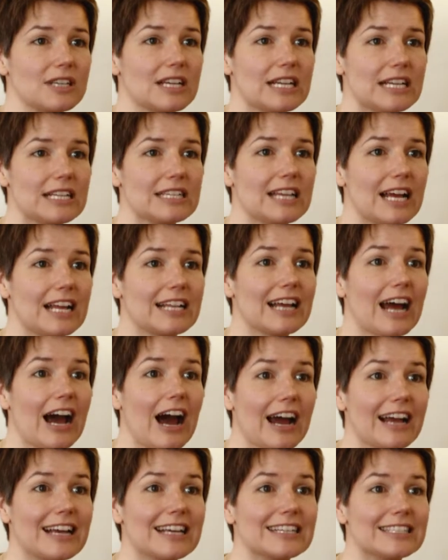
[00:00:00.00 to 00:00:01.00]
and he said,
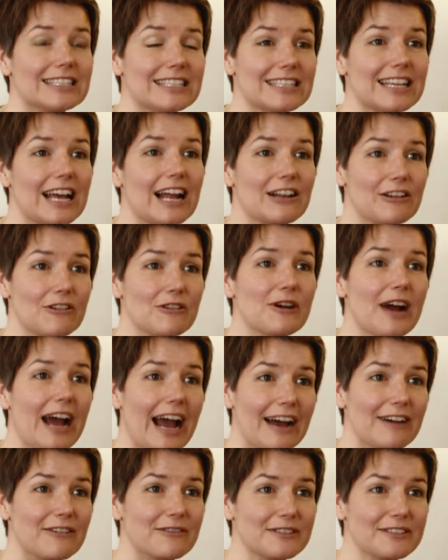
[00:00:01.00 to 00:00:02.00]
I can sell your
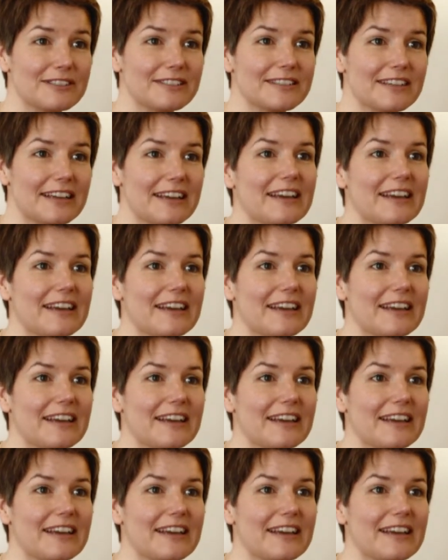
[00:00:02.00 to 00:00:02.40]
house,